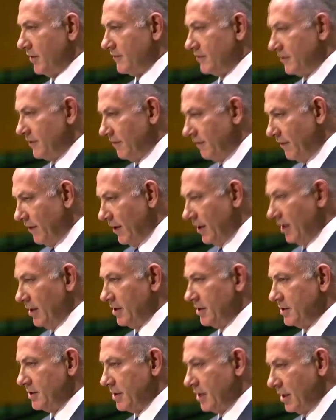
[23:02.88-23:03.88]
of
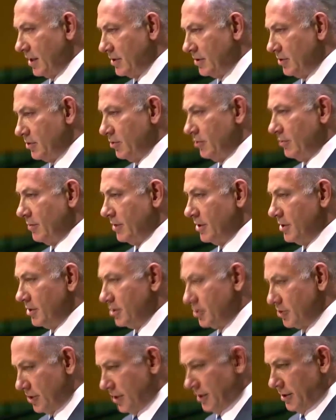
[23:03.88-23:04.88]
civilians as human
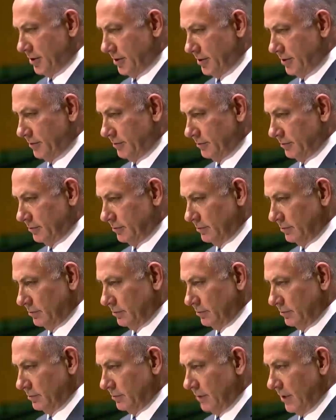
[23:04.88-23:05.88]
shields.
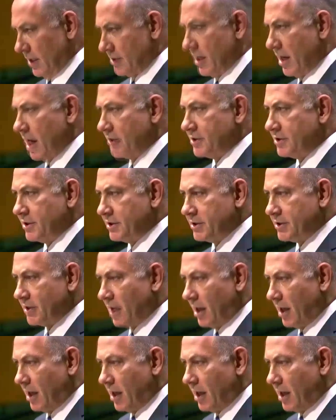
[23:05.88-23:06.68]
It's not just